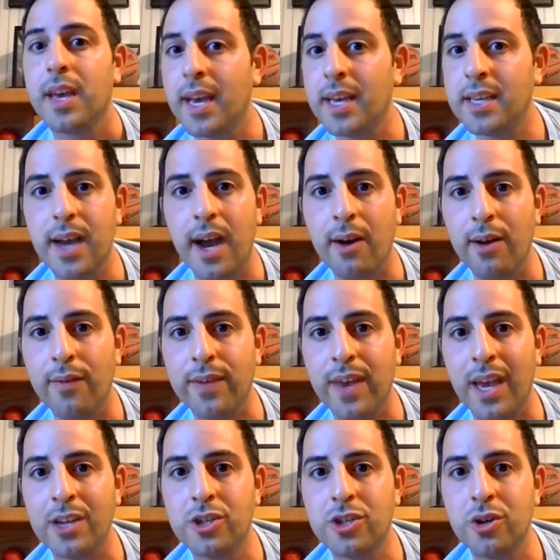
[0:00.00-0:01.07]
Is
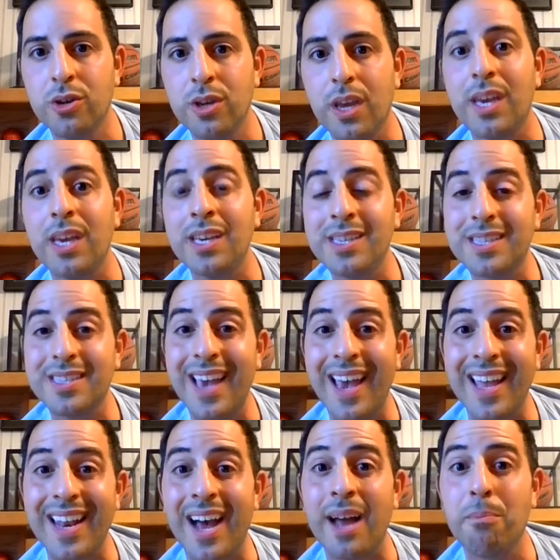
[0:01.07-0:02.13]
RFK Jr. He
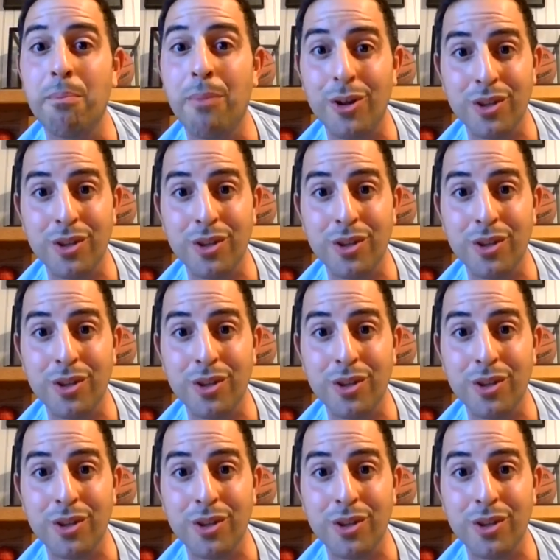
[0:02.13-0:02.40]
said on